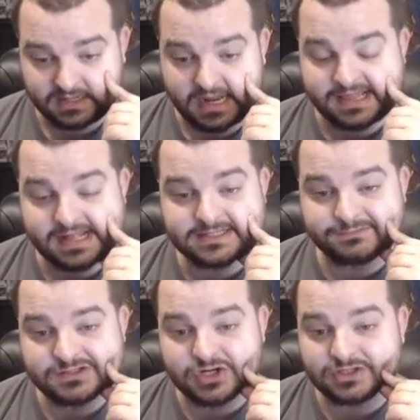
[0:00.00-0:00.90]
And that's if
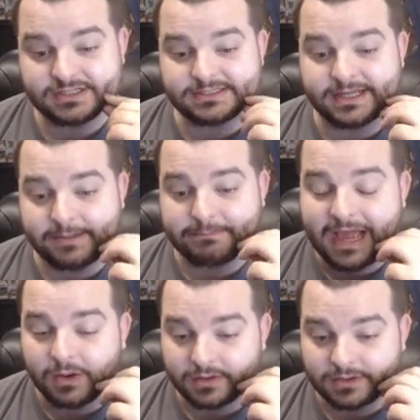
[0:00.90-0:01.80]
this card doesn't get
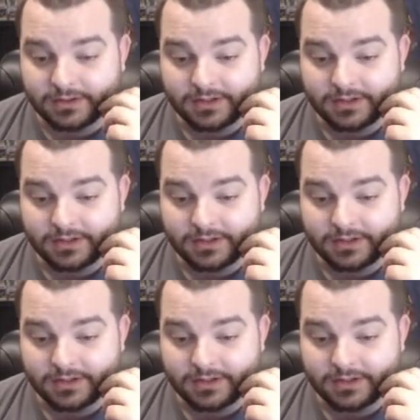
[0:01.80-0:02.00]
empowered.